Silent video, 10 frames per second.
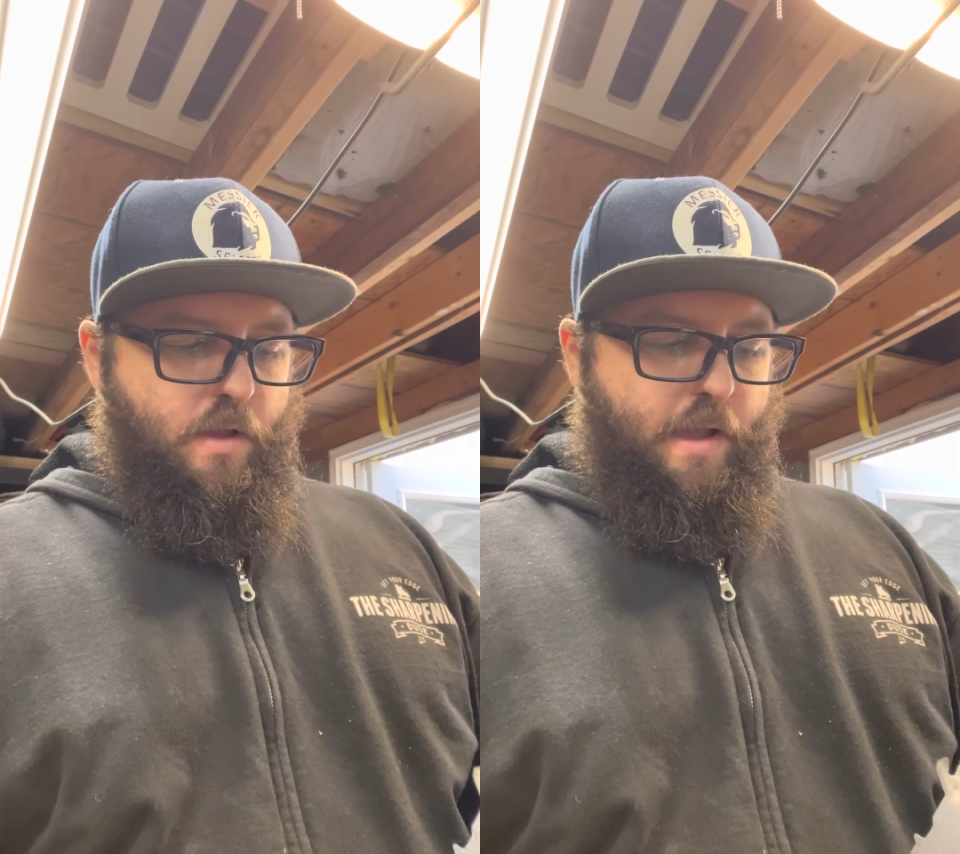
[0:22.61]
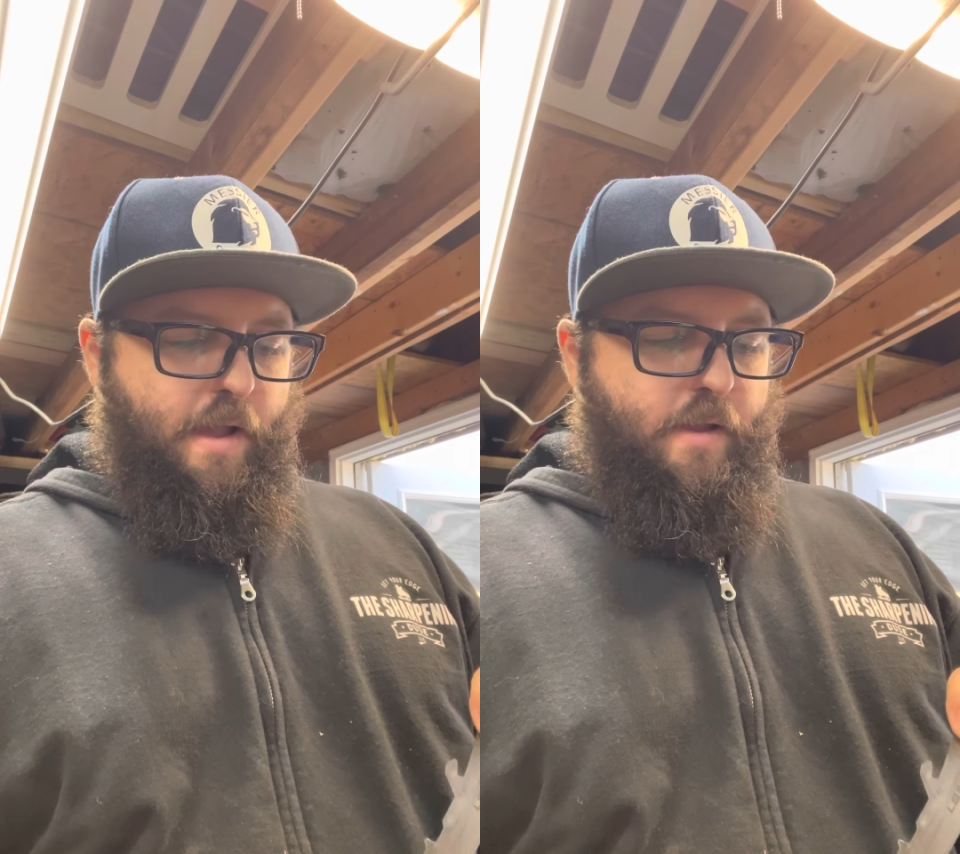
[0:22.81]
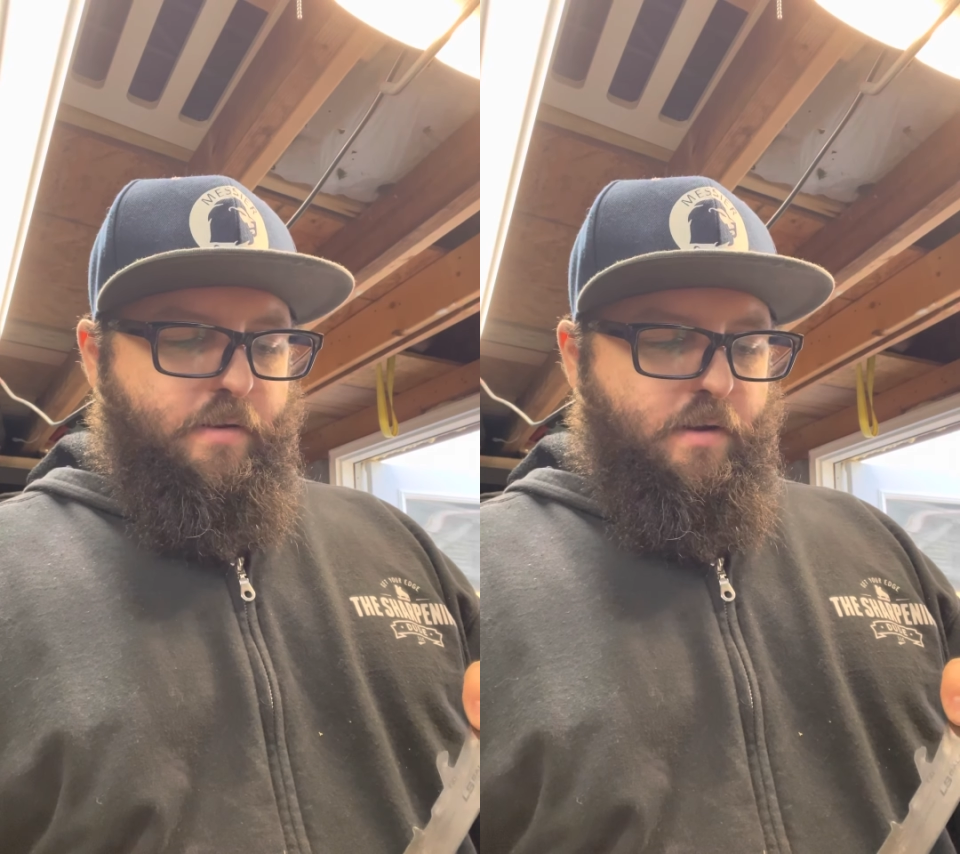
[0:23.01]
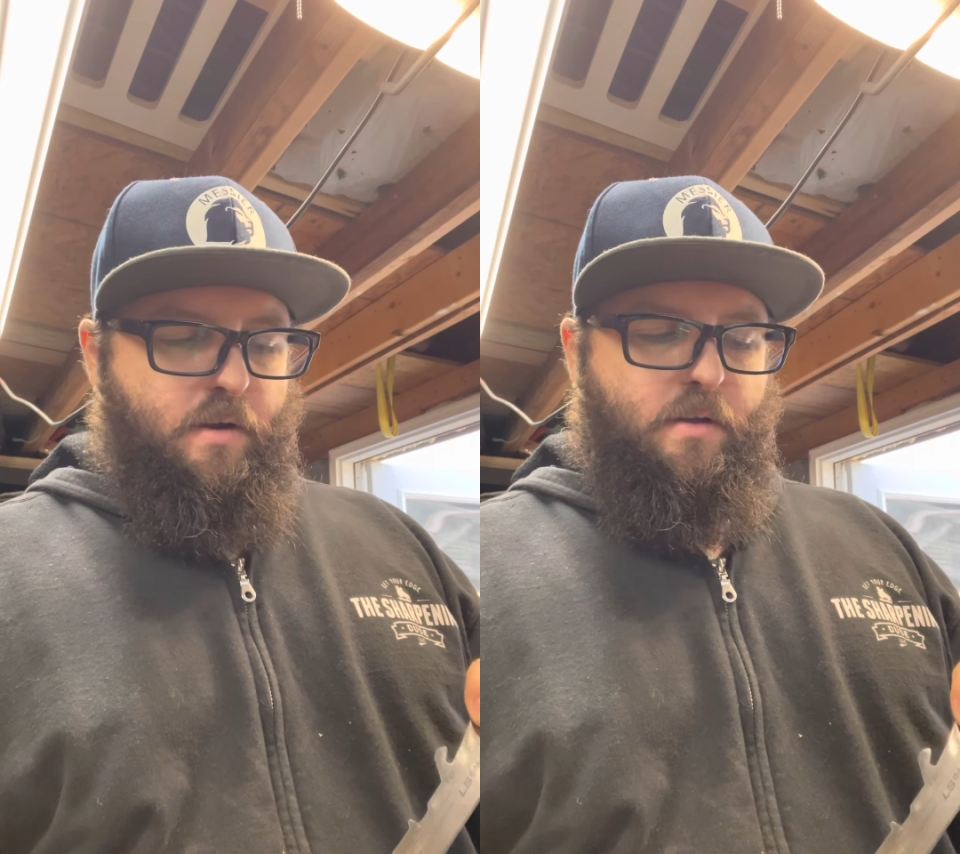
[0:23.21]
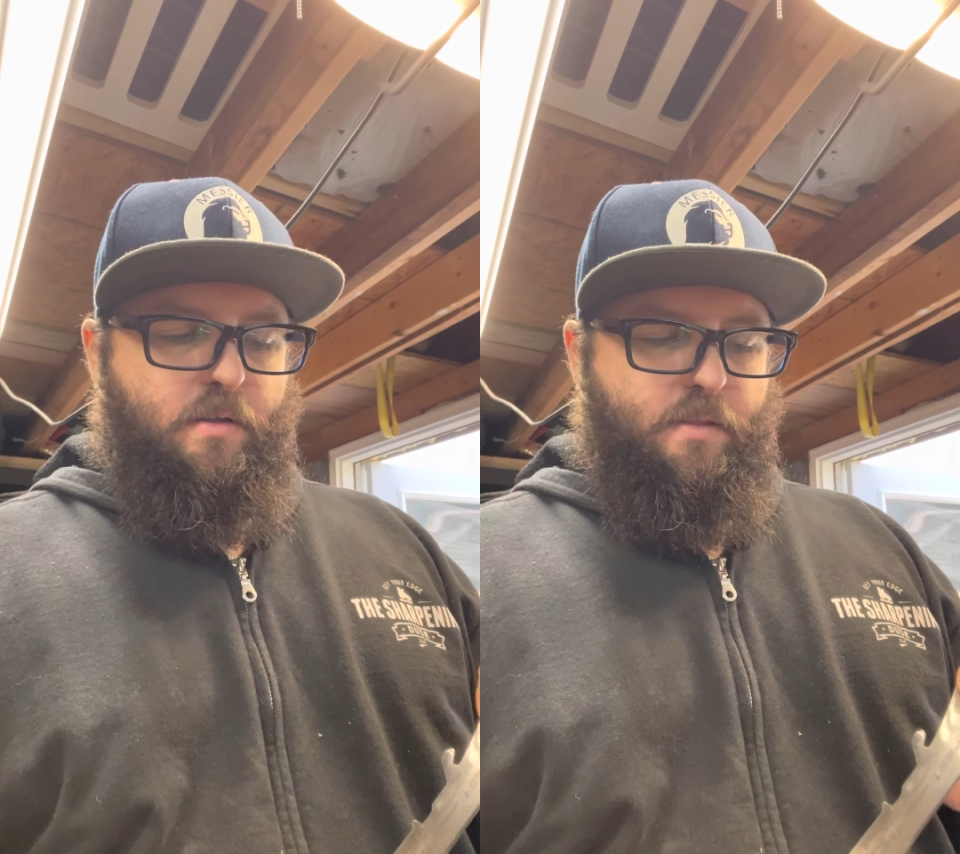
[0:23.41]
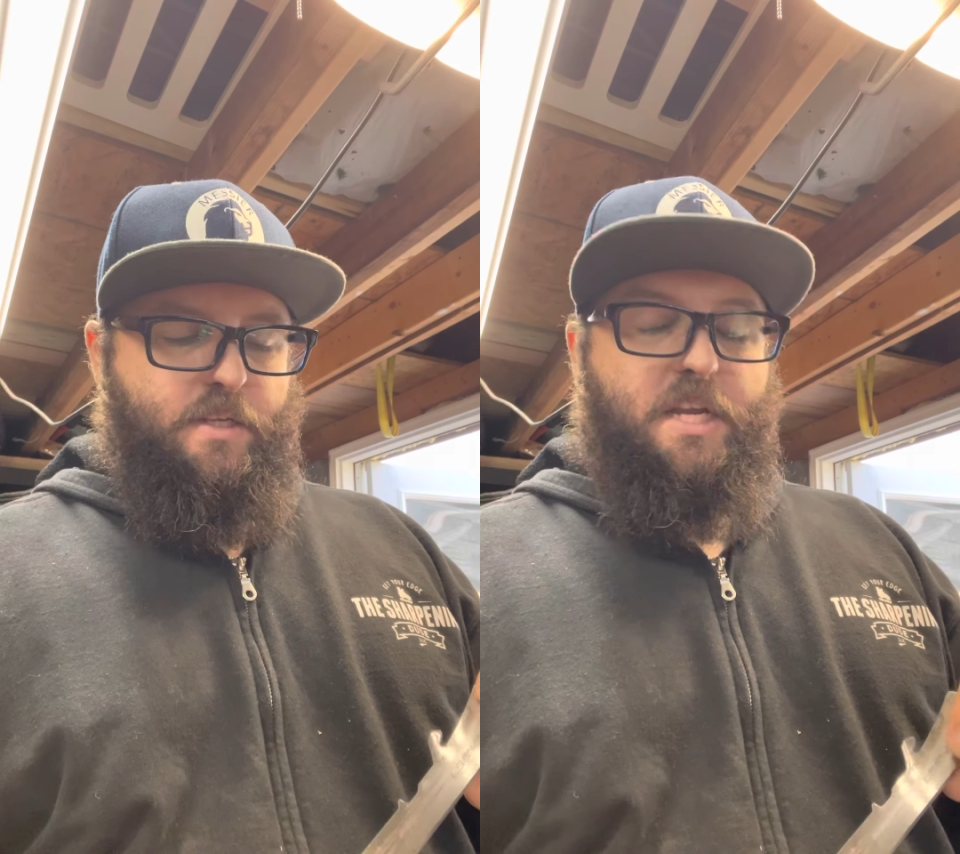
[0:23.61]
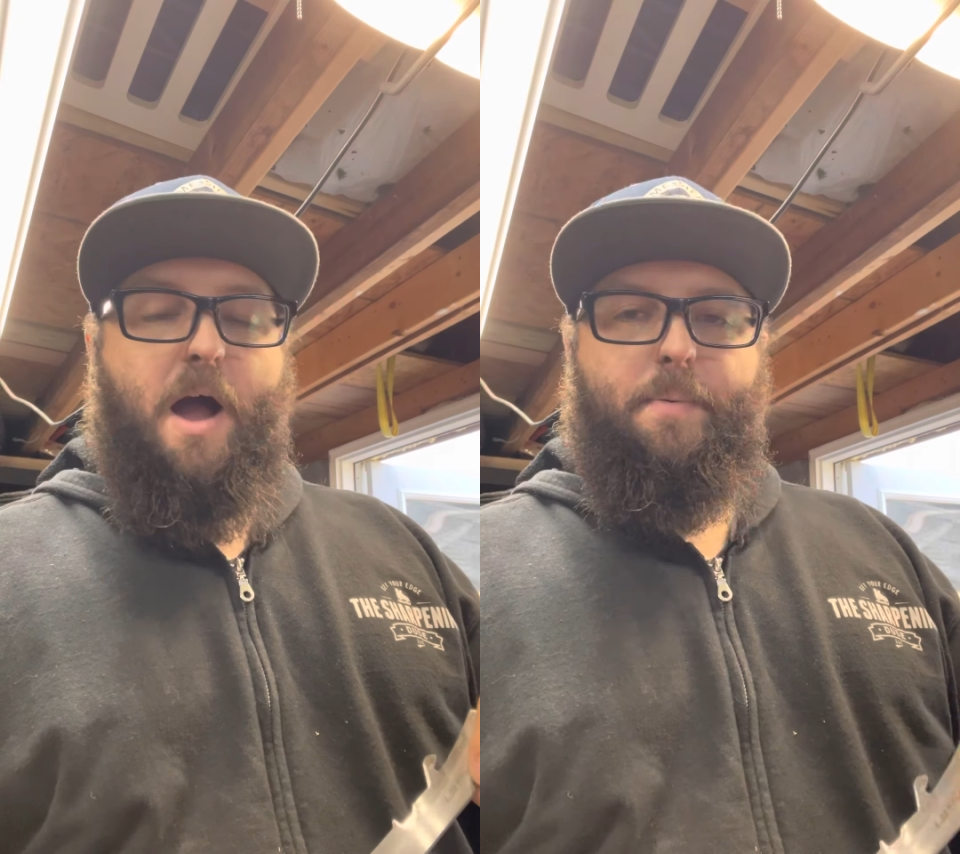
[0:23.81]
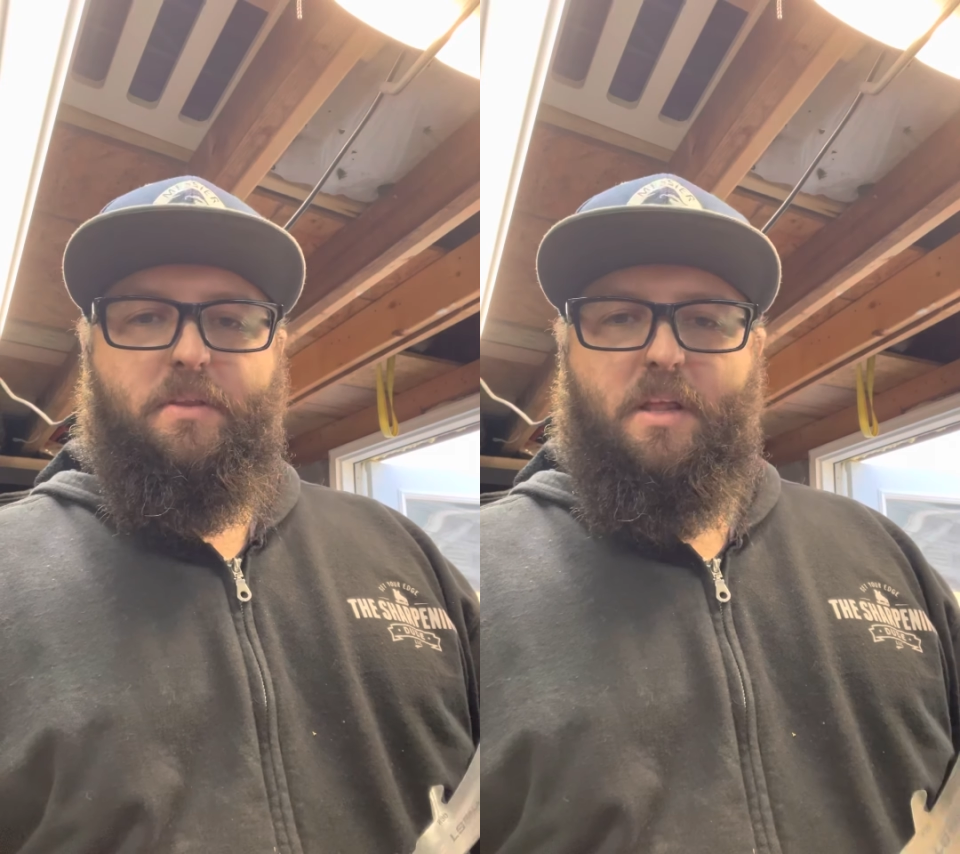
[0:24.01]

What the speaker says: And the topic